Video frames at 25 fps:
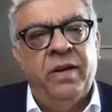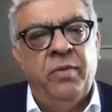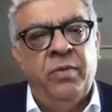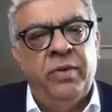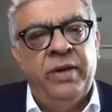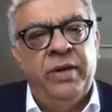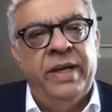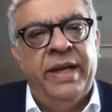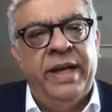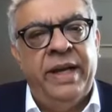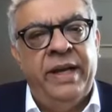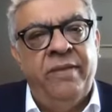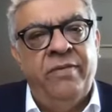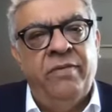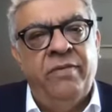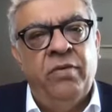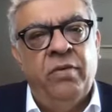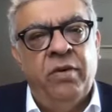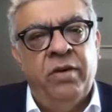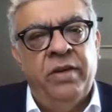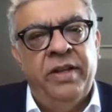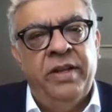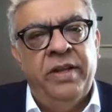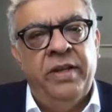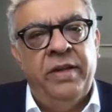would have,
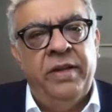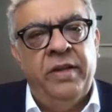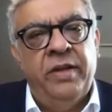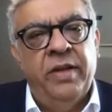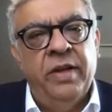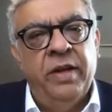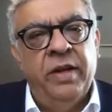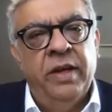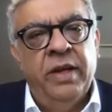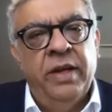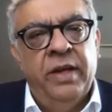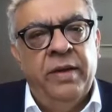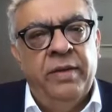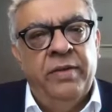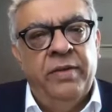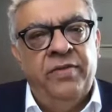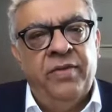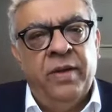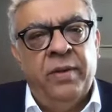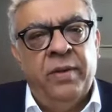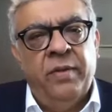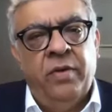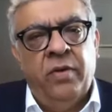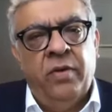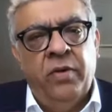or the uh,